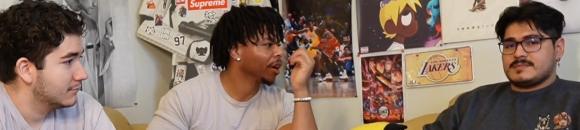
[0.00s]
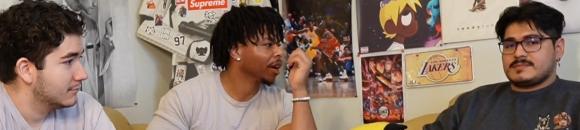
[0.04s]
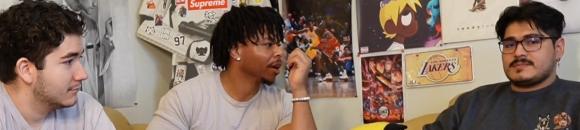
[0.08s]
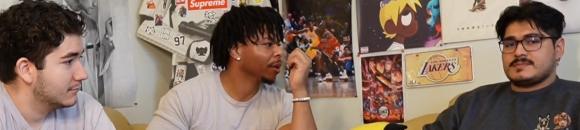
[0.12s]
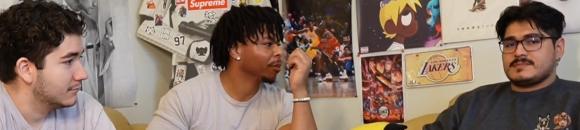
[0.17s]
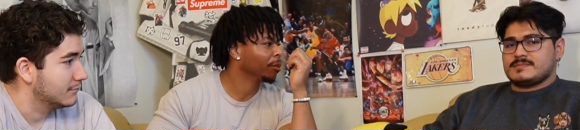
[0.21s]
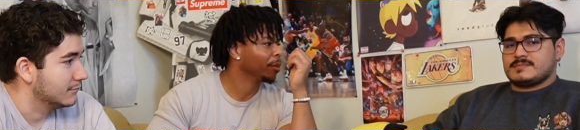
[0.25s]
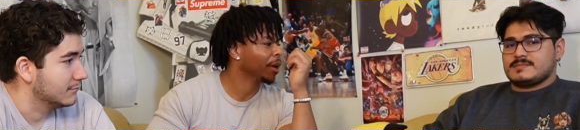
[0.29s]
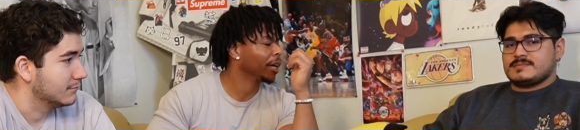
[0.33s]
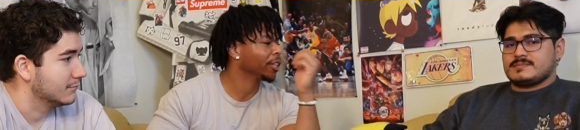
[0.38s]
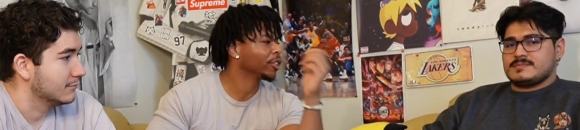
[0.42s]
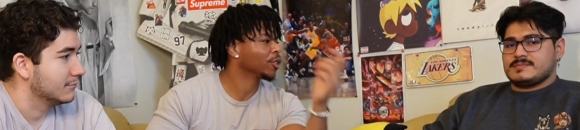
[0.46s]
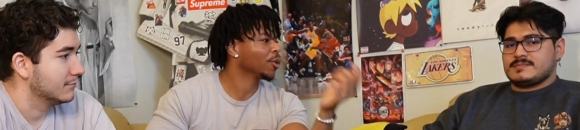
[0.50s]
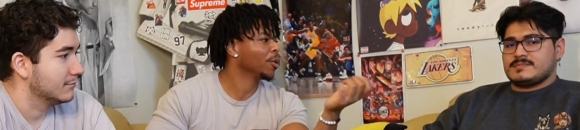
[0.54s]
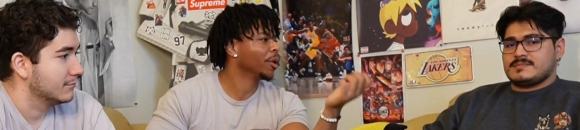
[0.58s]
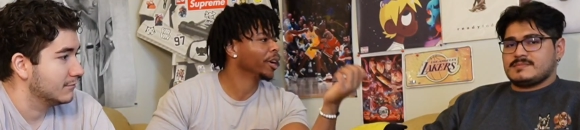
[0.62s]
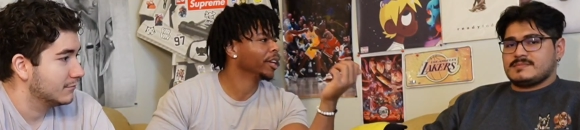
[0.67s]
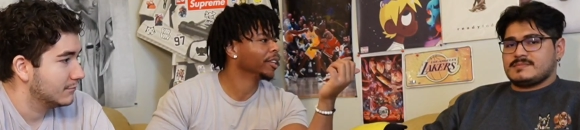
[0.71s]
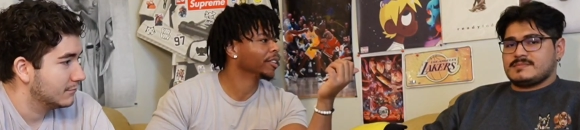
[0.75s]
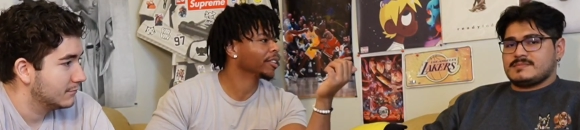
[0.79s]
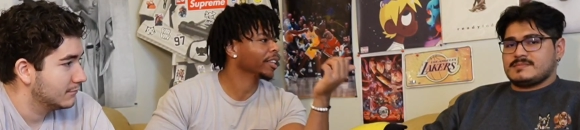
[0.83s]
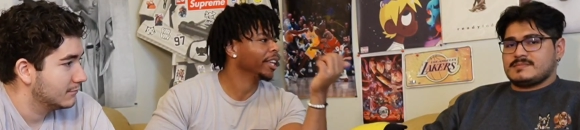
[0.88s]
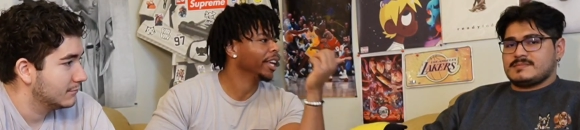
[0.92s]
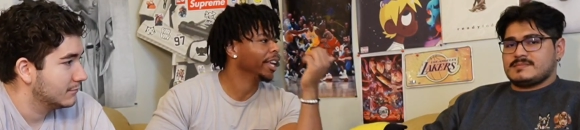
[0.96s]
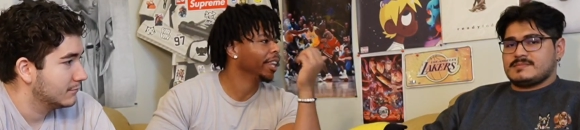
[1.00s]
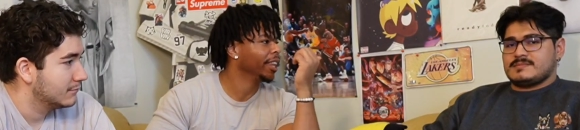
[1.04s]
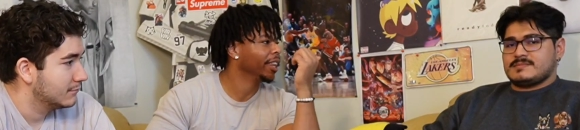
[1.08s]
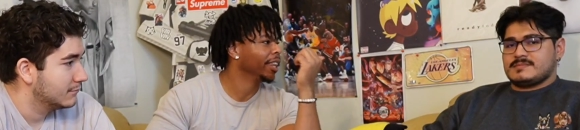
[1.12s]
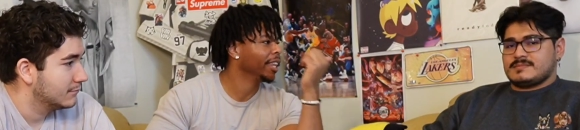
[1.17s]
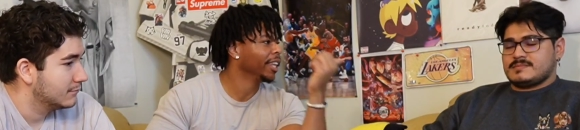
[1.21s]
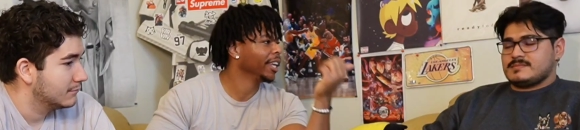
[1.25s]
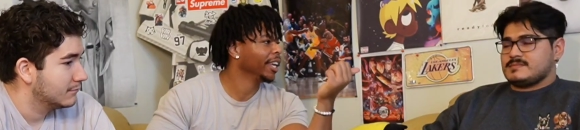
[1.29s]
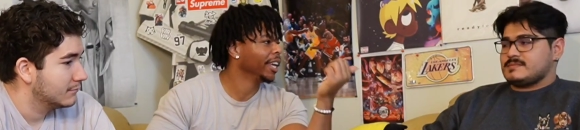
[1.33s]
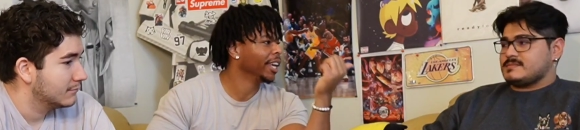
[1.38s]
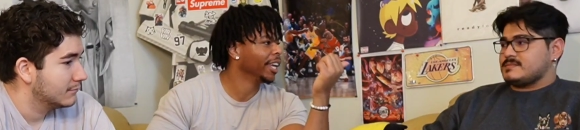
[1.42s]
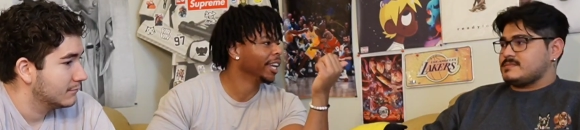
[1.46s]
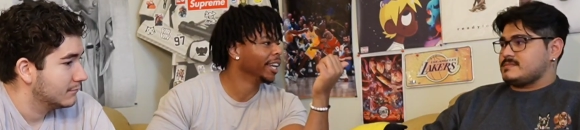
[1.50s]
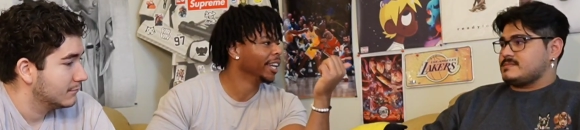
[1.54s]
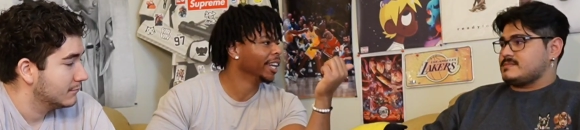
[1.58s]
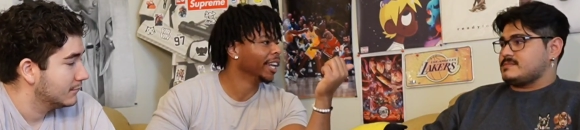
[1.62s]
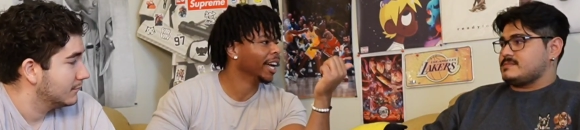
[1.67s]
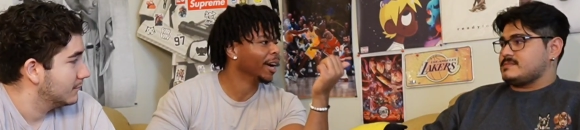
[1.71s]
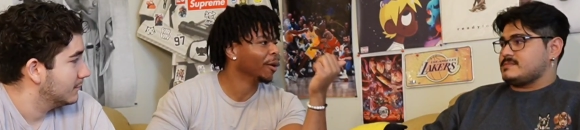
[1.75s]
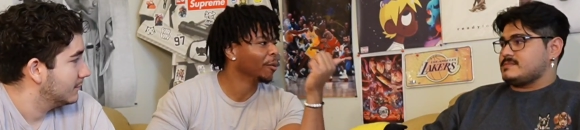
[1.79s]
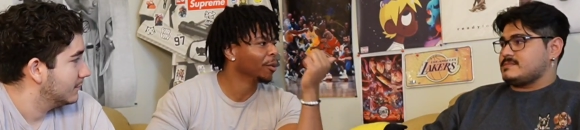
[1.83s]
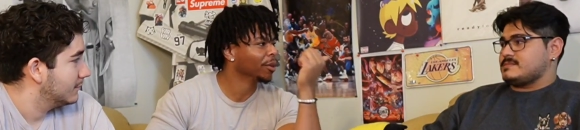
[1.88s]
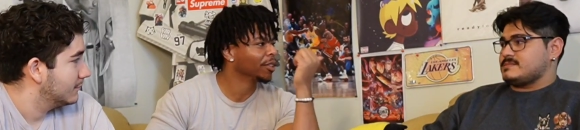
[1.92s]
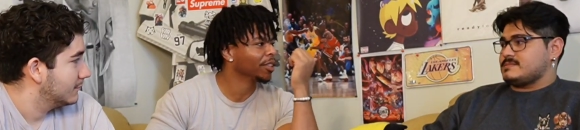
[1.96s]
Speaker 1: by mm. choice, and then I
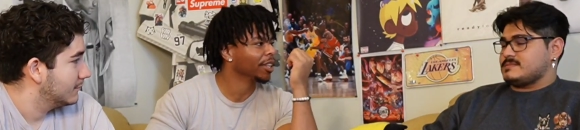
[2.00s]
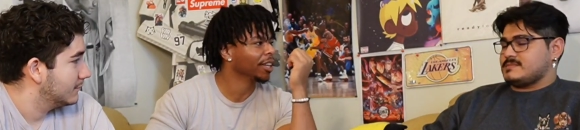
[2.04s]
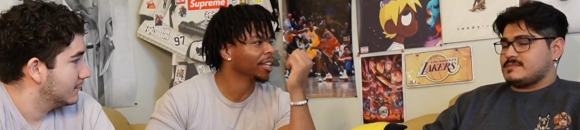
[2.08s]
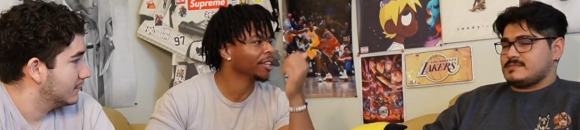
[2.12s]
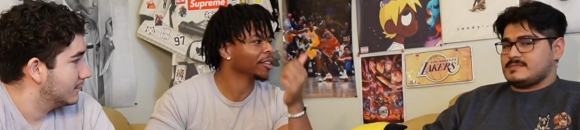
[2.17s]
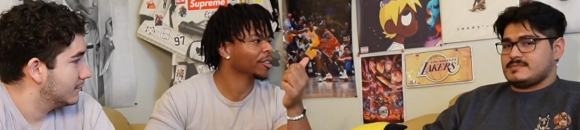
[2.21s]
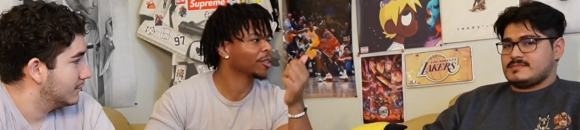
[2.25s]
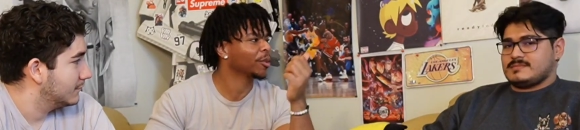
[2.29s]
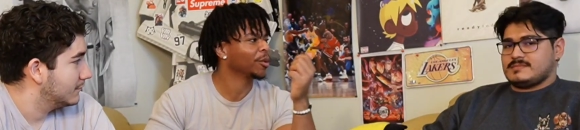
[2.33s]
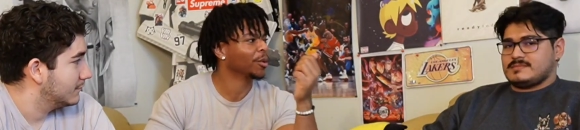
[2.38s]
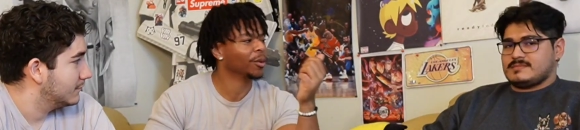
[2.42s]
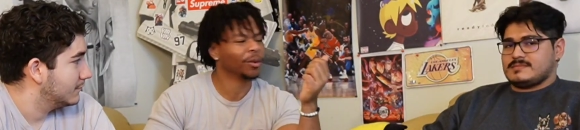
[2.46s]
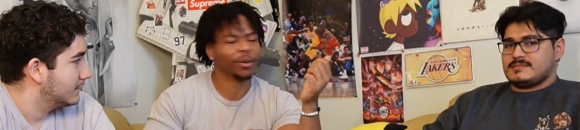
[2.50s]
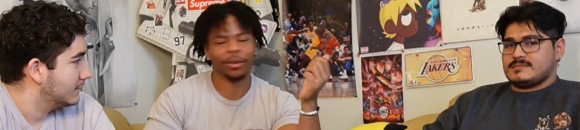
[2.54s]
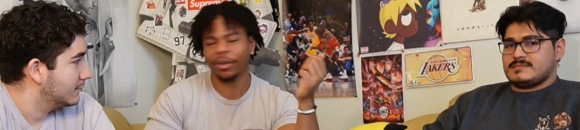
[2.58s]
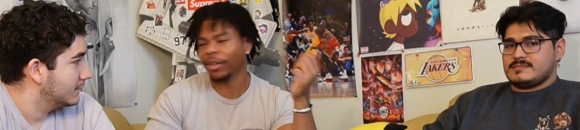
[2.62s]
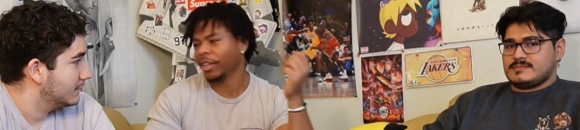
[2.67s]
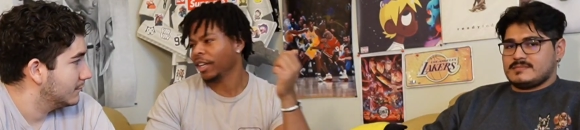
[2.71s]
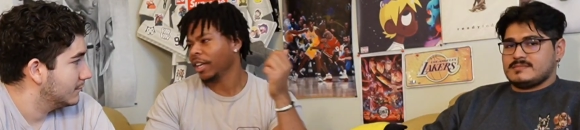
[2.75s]
went to another school,